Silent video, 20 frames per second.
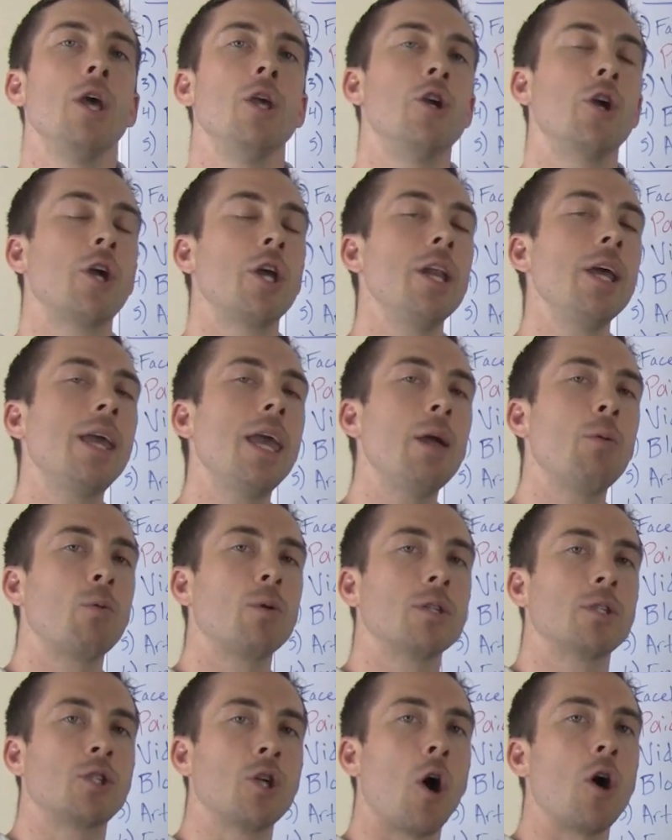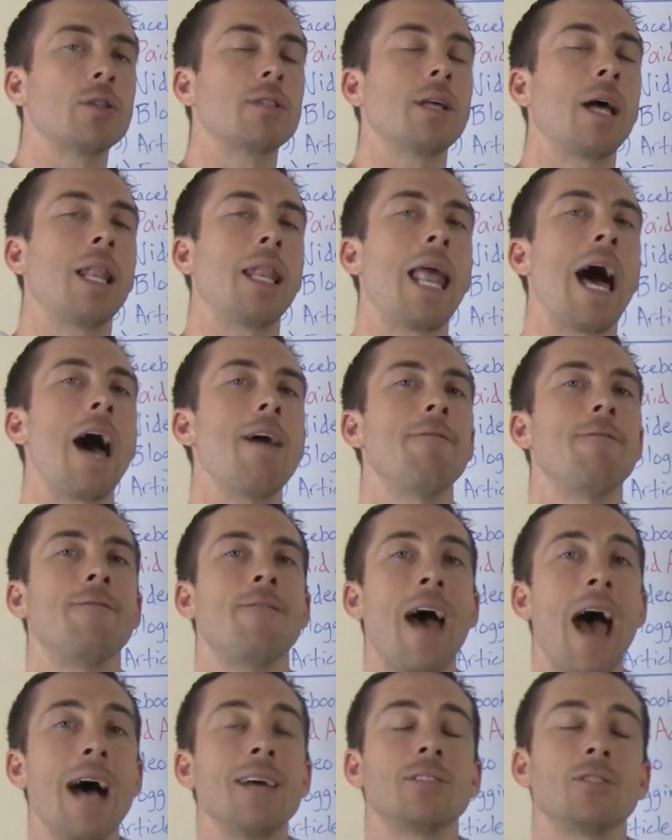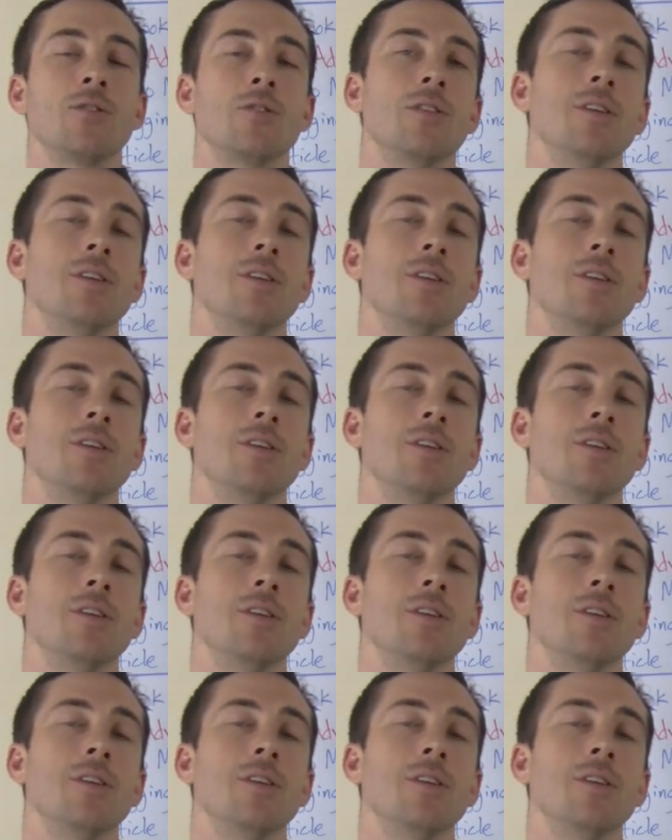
you're going to get results a lot faster.